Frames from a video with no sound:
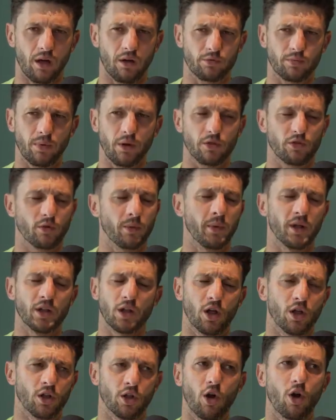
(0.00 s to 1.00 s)
I've spoken to him
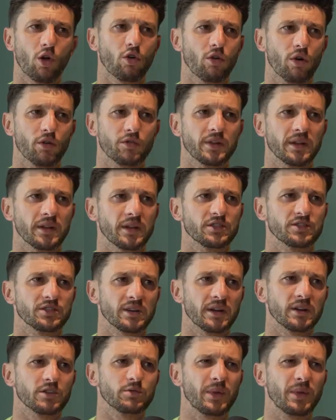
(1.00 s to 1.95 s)
a lot, Crofty, this year,